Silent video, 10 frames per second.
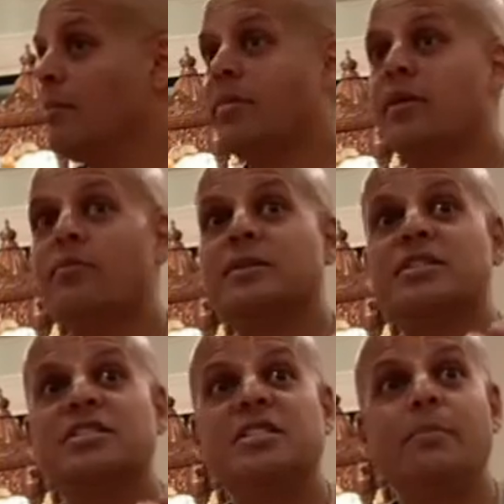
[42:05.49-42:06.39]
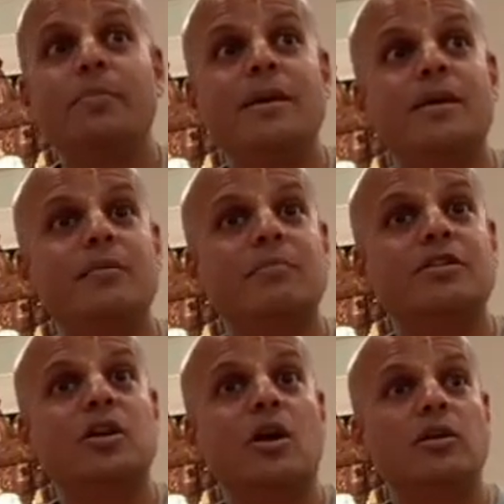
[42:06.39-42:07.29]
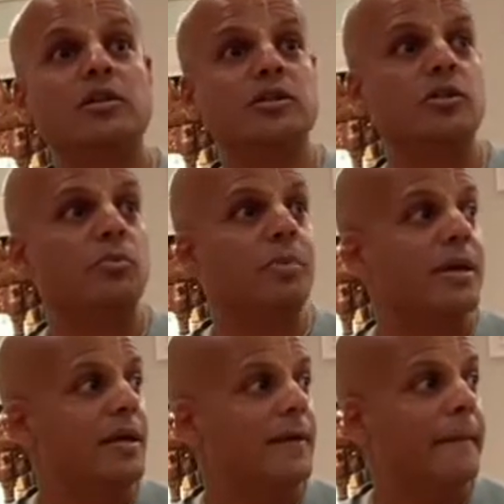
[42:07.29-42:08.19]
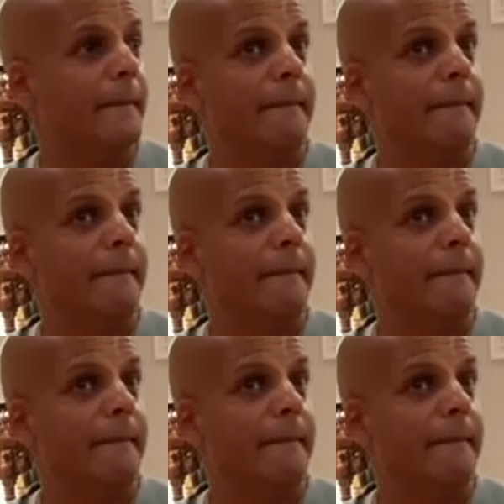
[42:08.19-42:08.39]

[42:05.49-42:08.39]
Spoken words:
but the recipient must also be